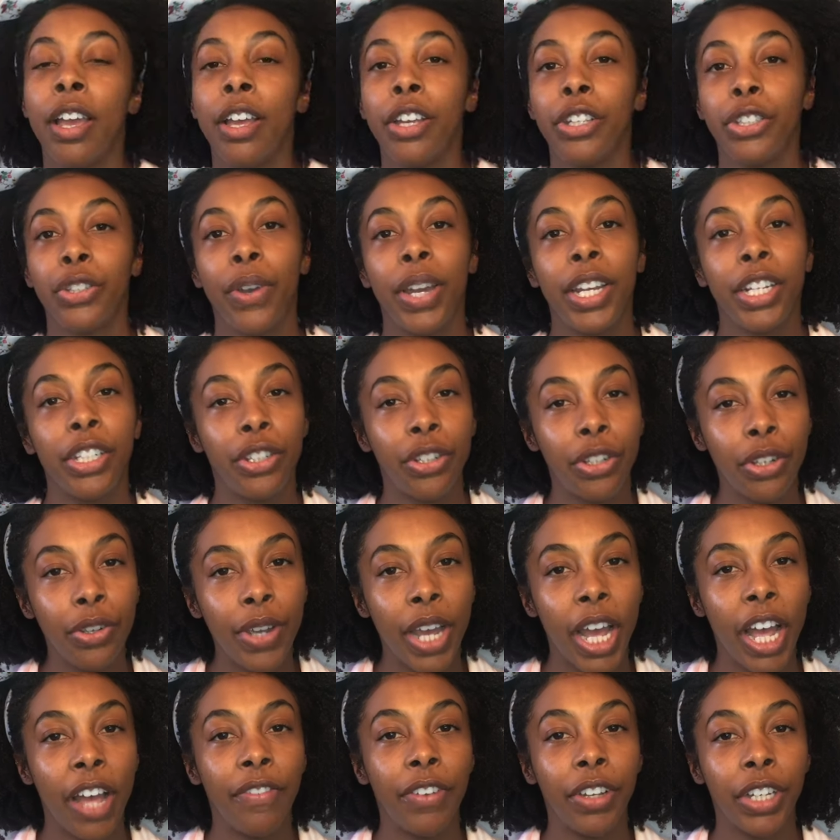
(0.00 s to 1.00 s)
So I do
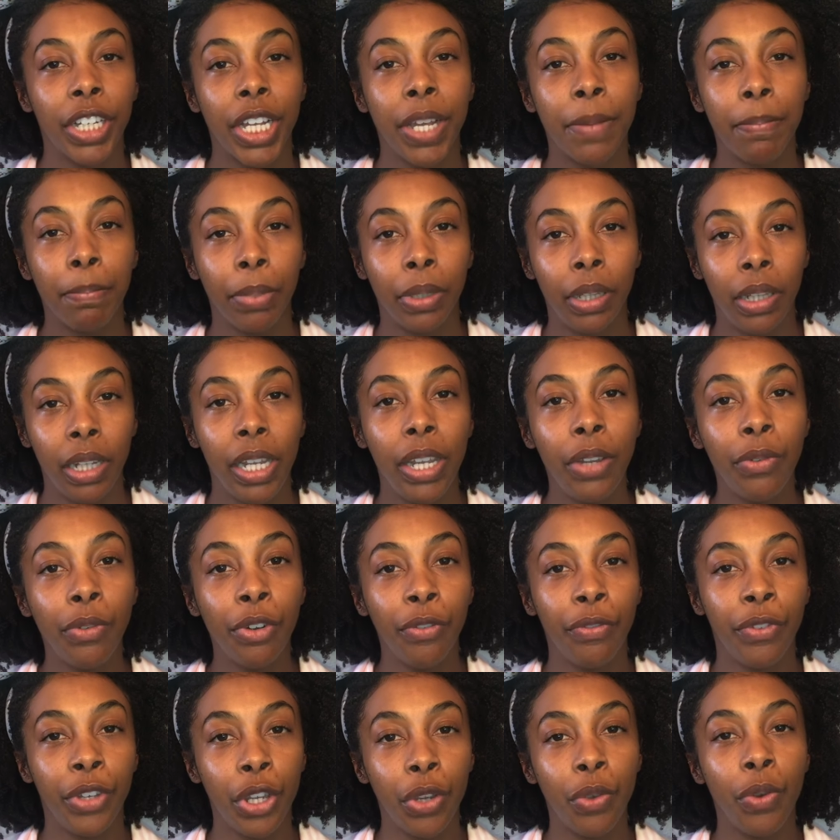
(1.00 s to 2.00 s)
have a complete
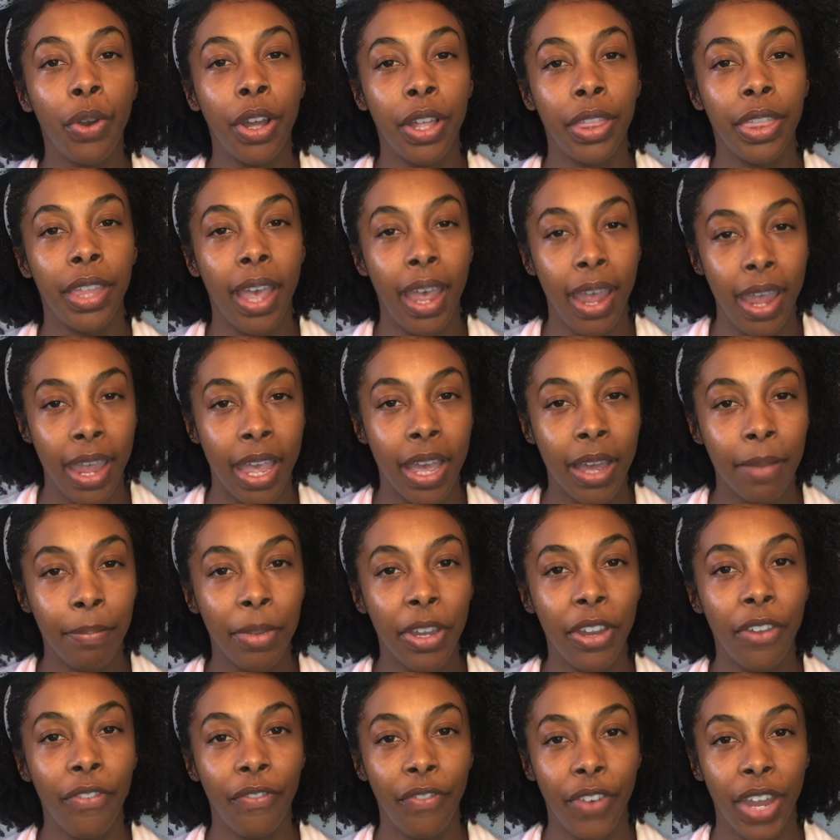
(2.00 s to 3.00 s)
review on the
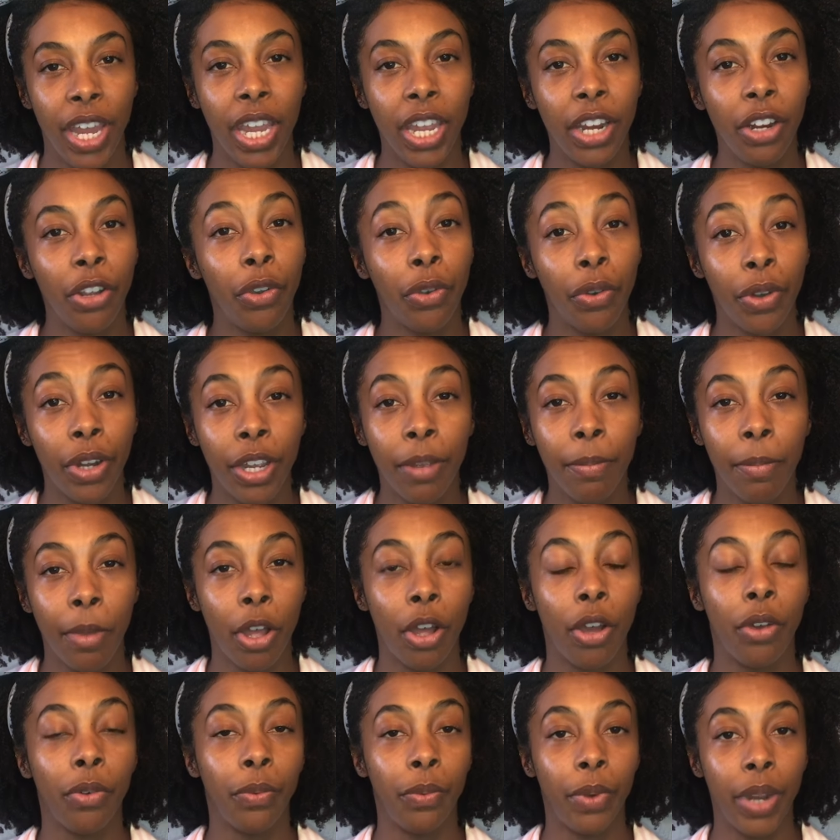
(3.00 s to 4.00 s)
Ambi Fade Cream
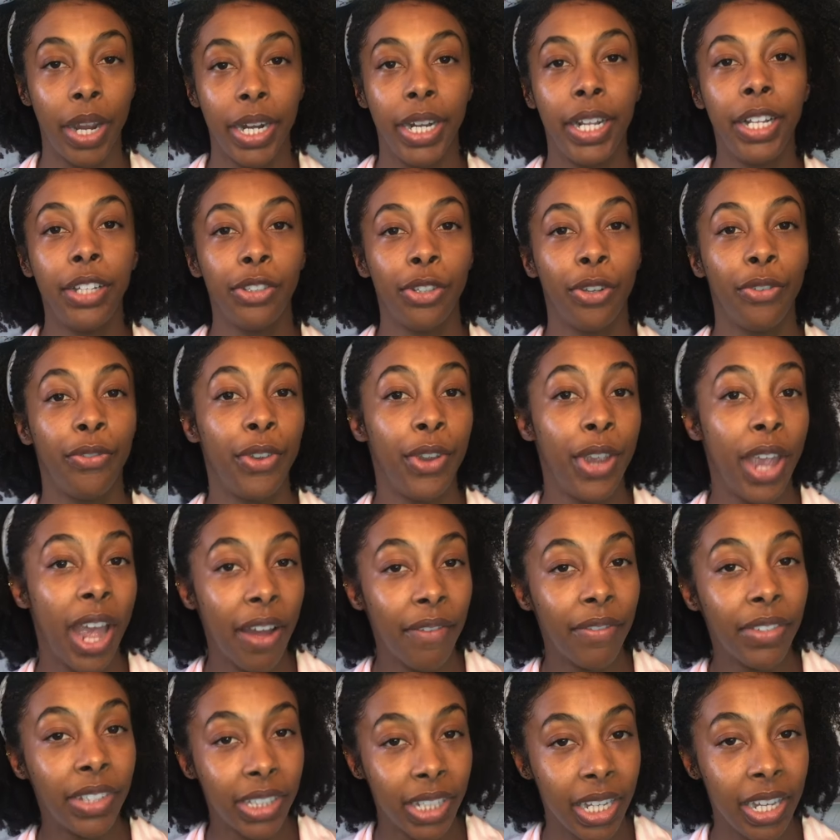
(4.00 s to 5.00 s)
already, so if you
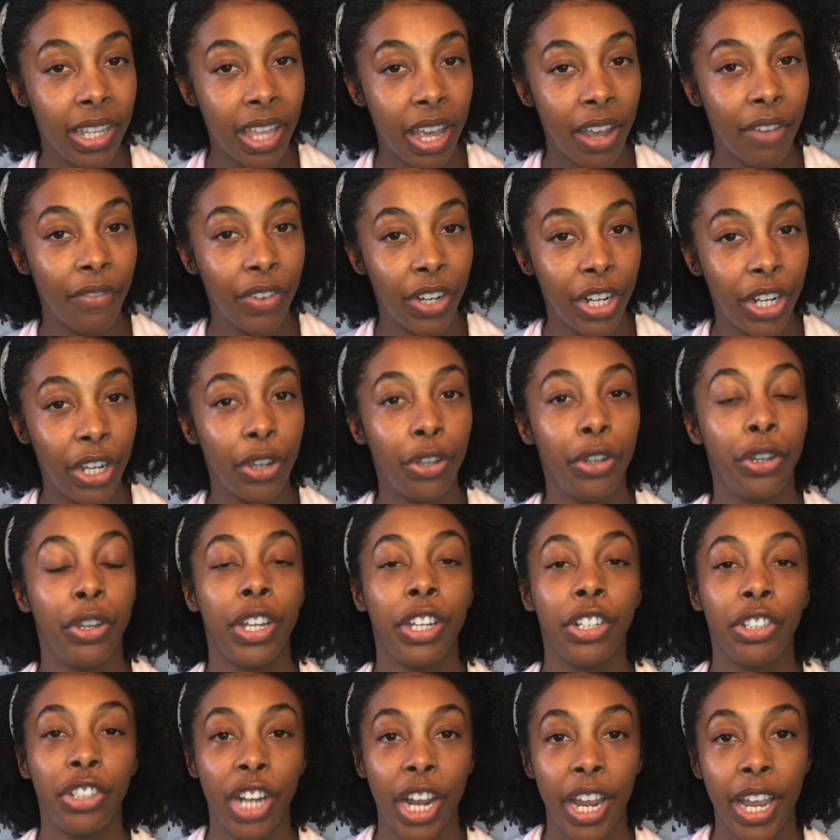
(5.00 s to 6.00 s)
haven't seen that video, you
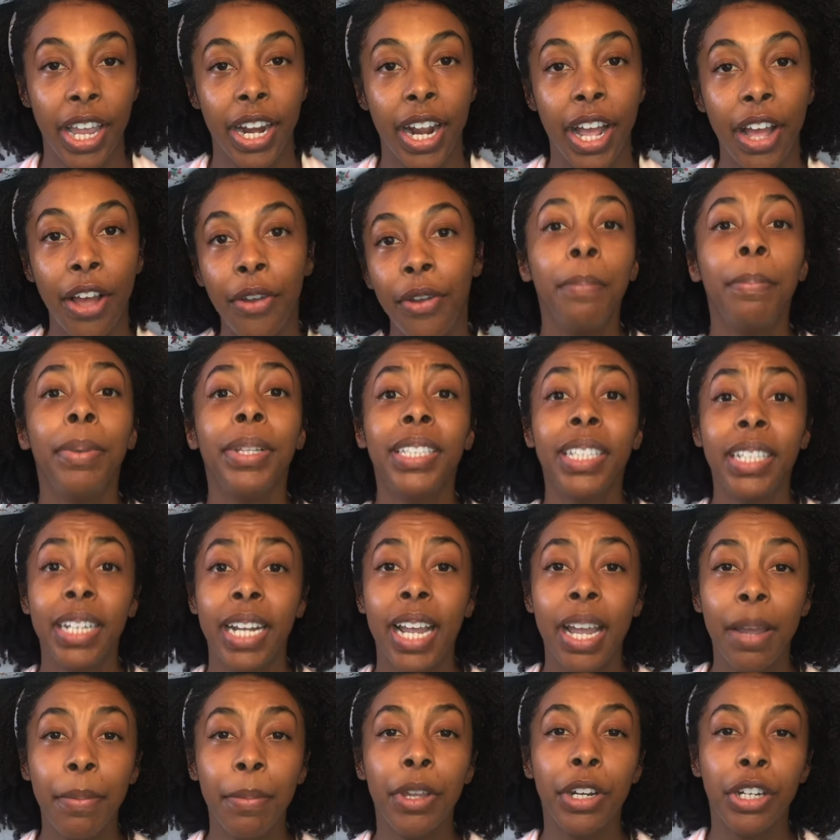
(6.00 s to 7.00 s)
can check it out. But
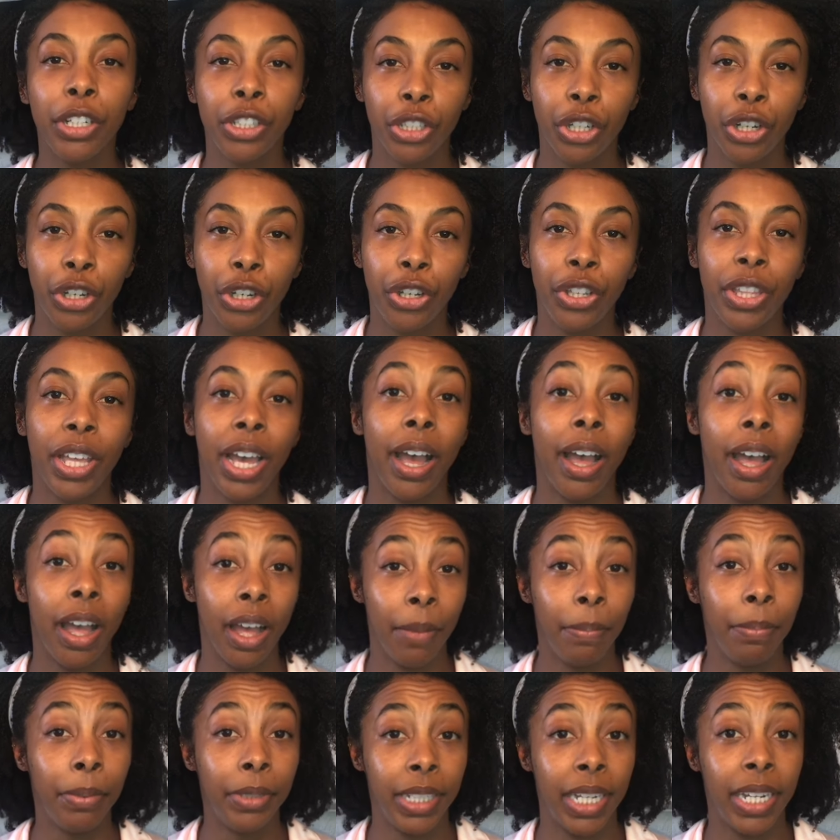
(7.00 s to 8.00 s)
today I'm going to show you the
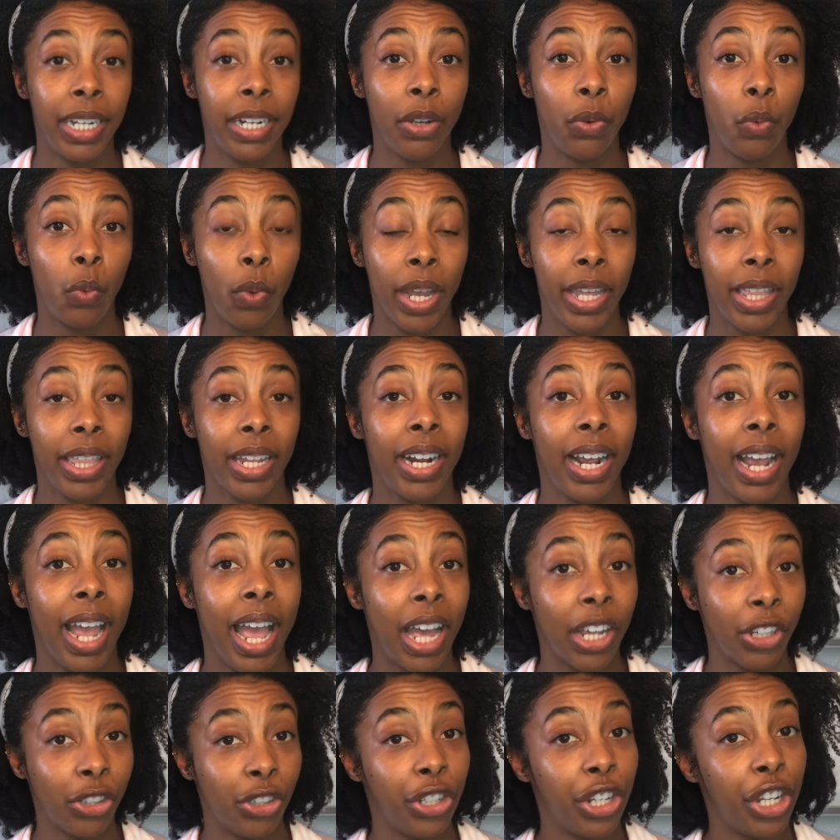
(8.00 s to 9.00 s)
updated way that I
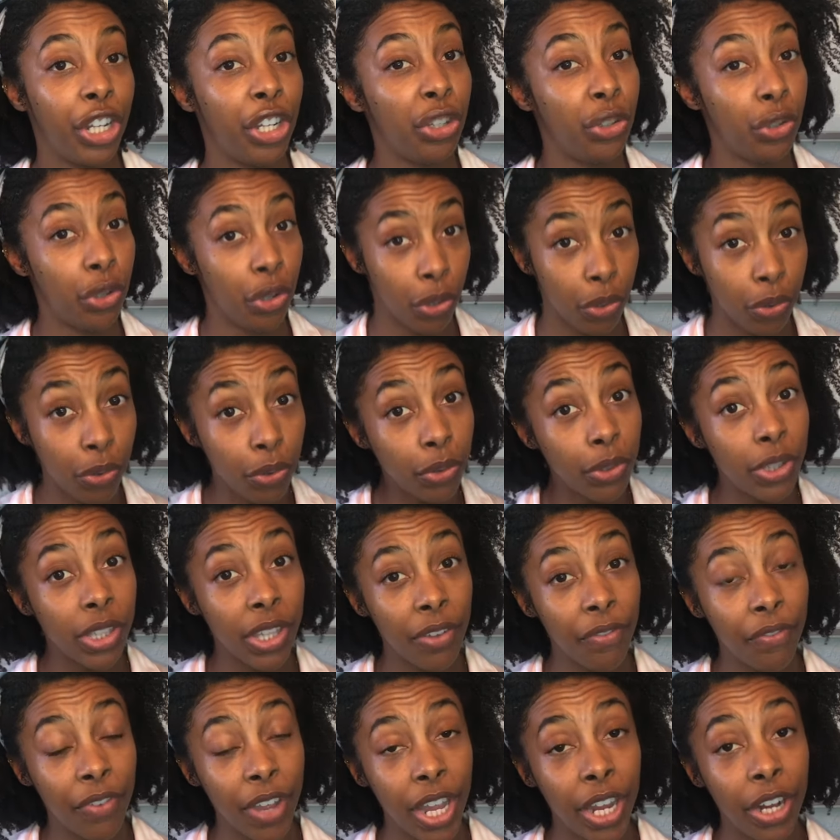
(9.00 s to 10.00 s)
actually use
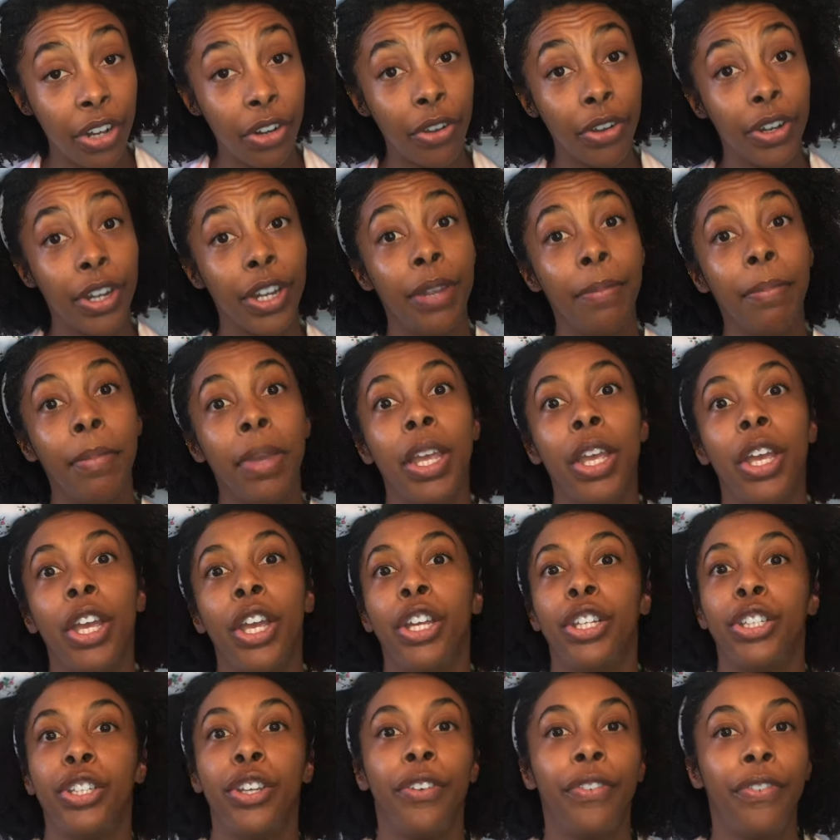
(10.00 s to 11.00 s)
the Fade Cream
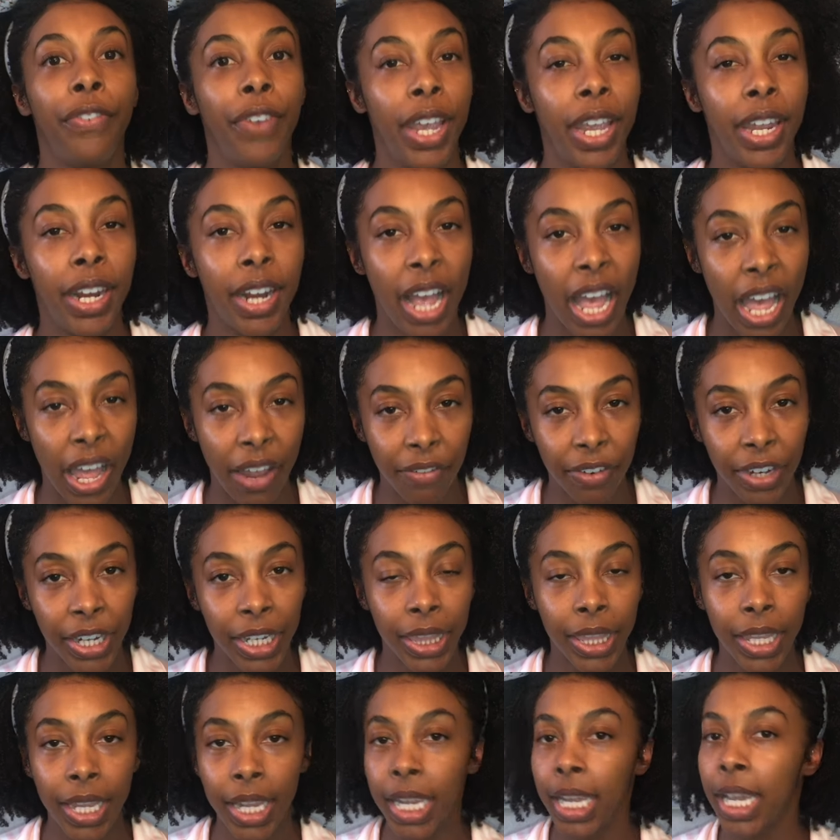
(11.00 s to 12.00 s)
to fade
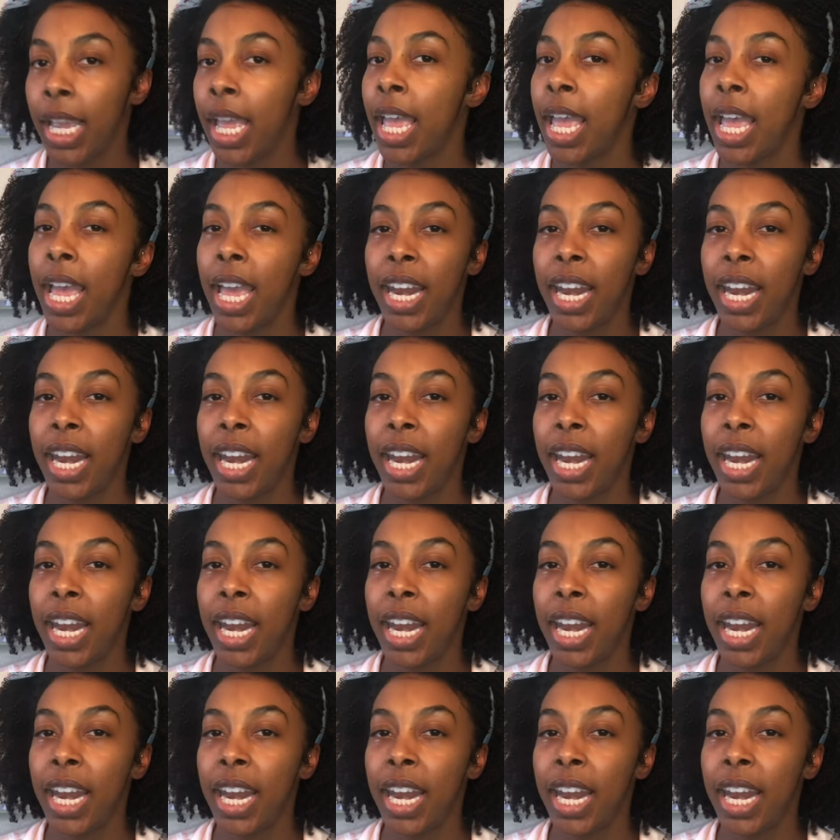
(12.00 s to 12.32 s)
everything.